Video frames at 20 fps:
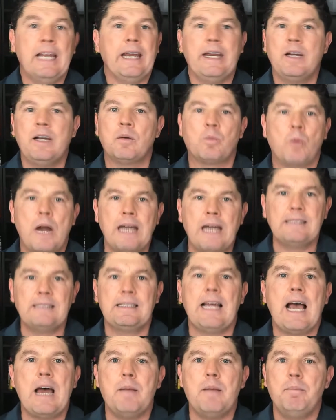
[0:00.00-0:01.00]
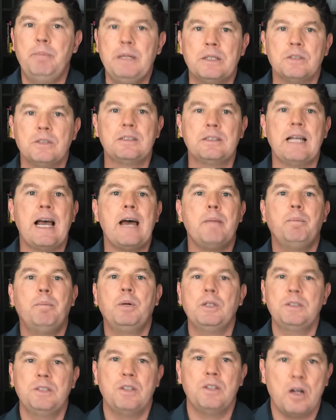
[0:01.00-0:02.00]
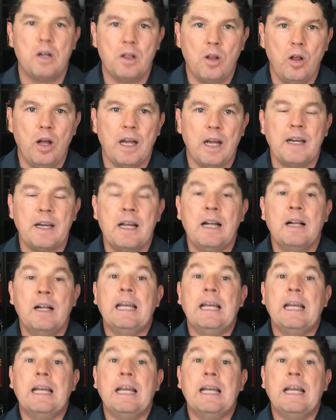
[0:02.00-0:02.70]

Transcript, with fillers: It writes that, builds that, puts it online.